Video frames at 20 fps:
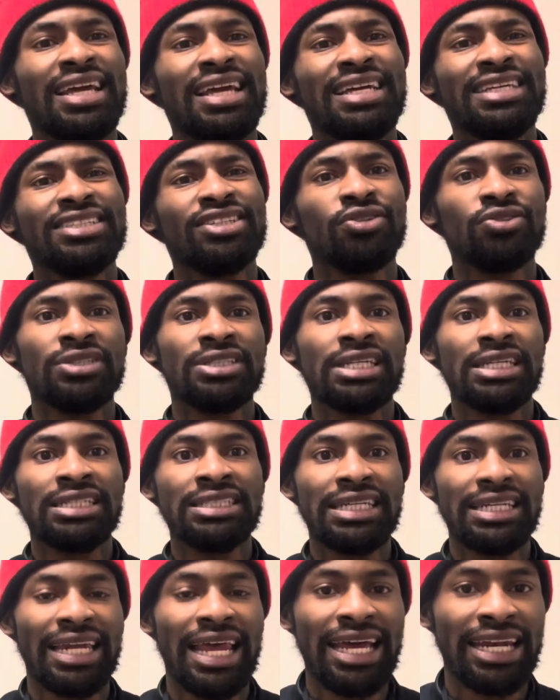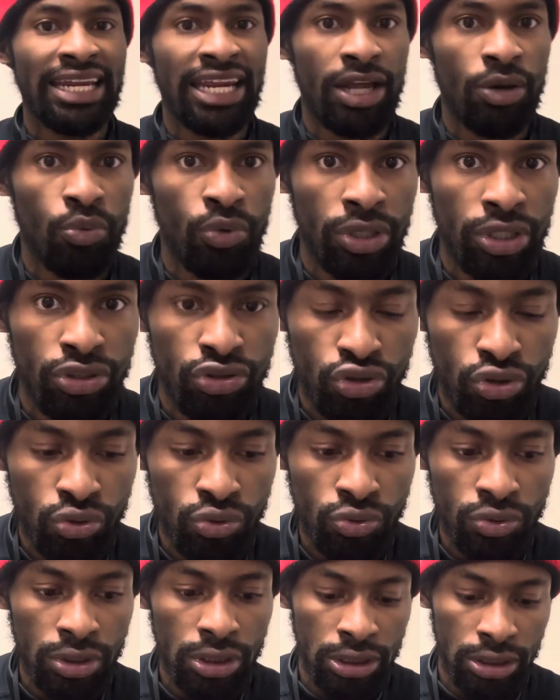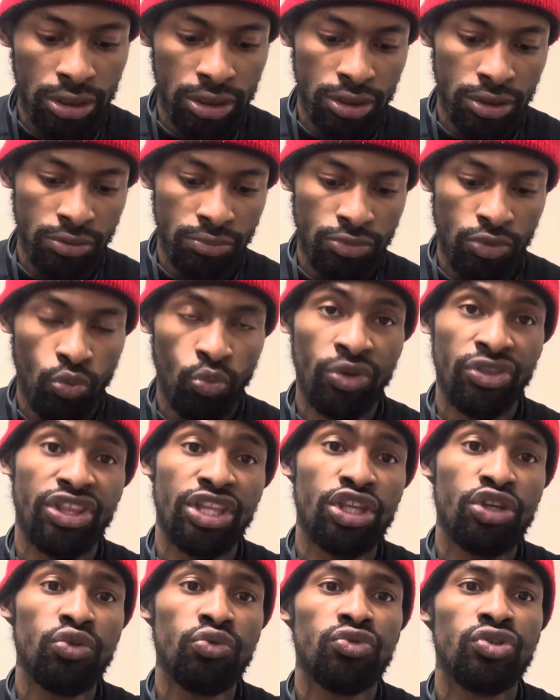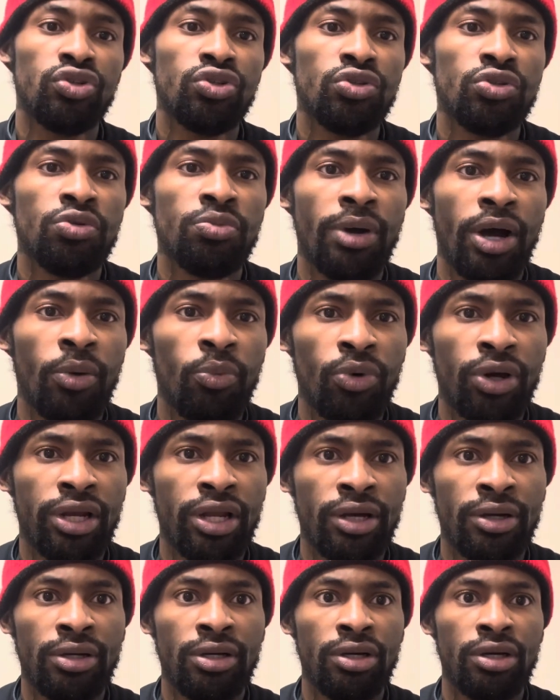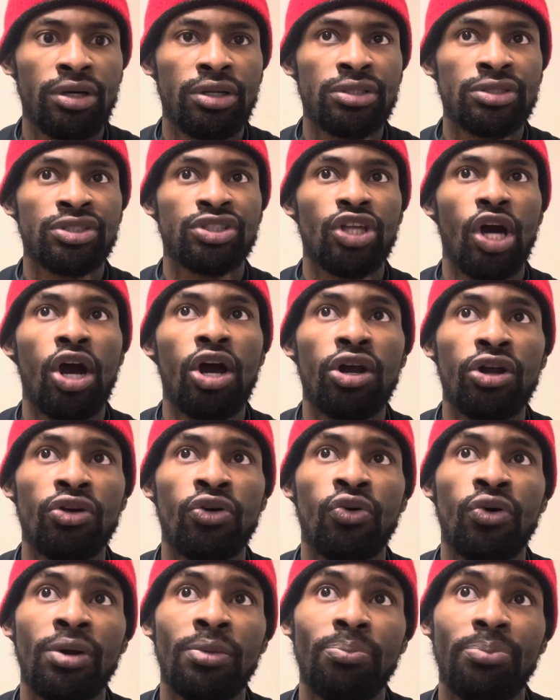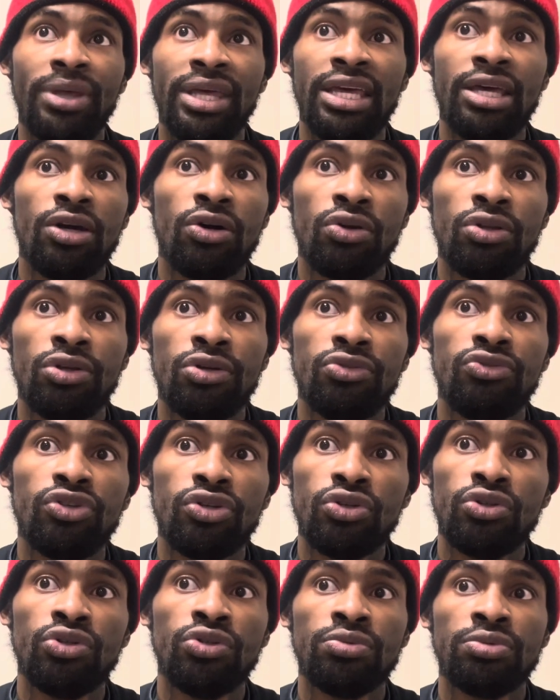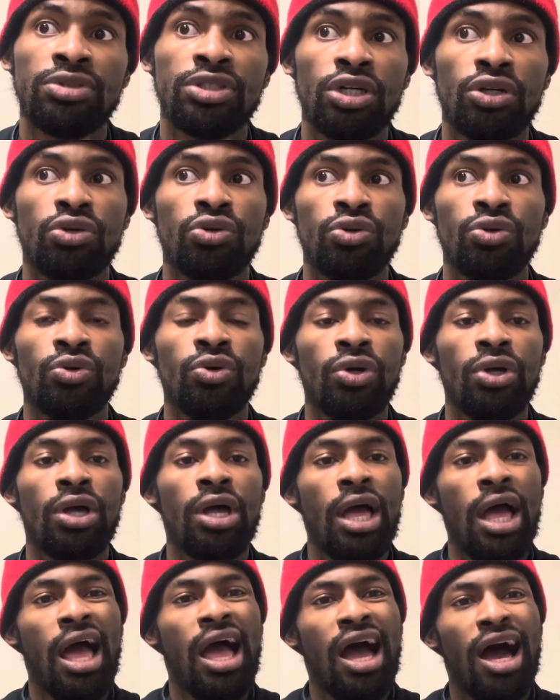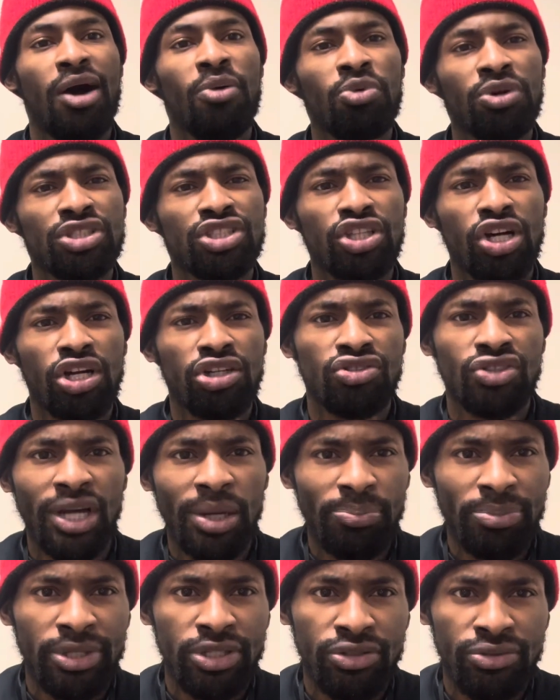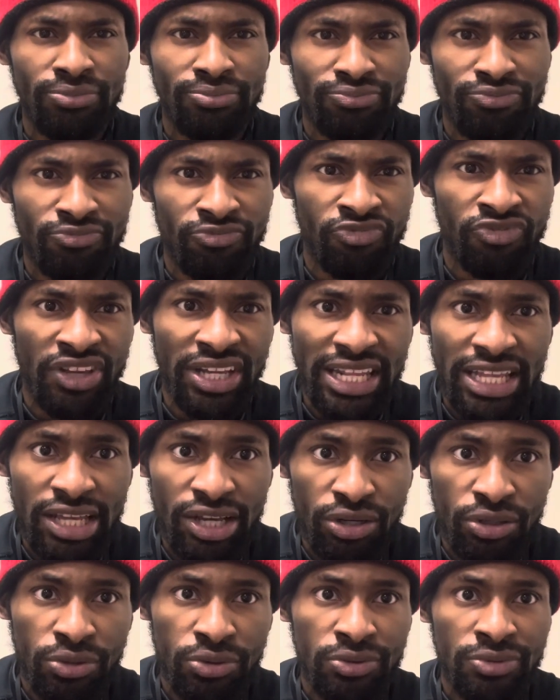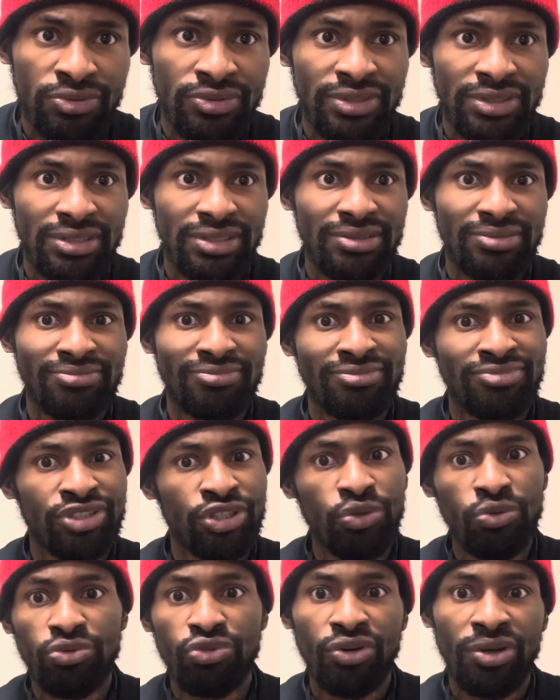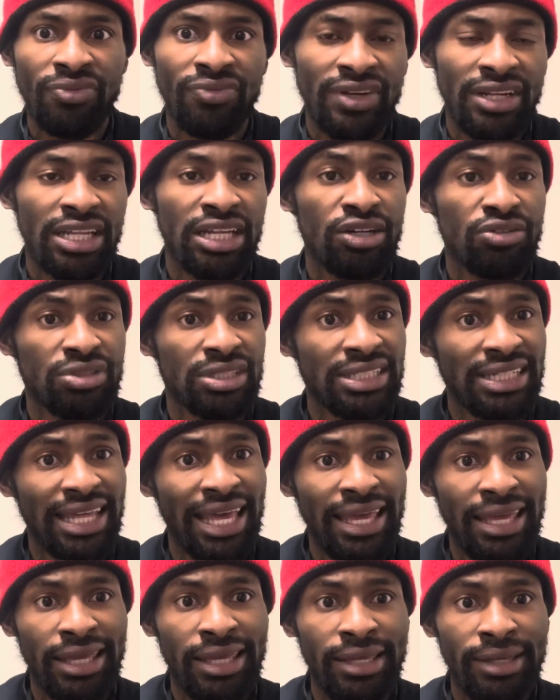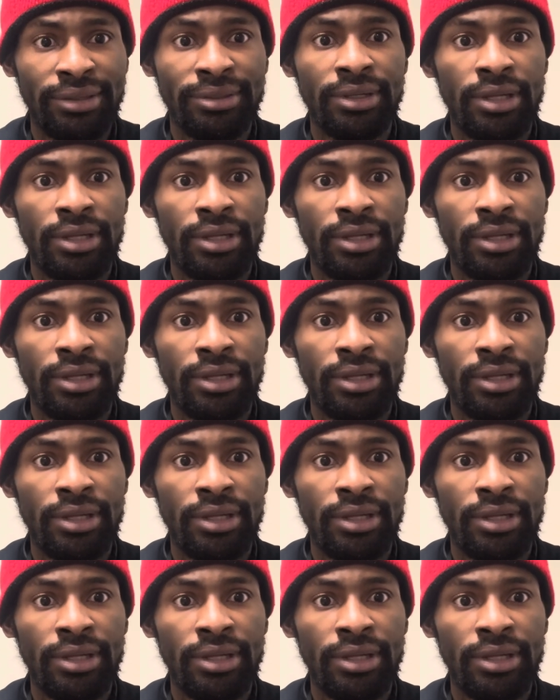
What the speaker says: So it's a lot that I want to do with the YouTube. I want to start going big on YouTube. So I want to start dropping videos, 2-3 videos a day.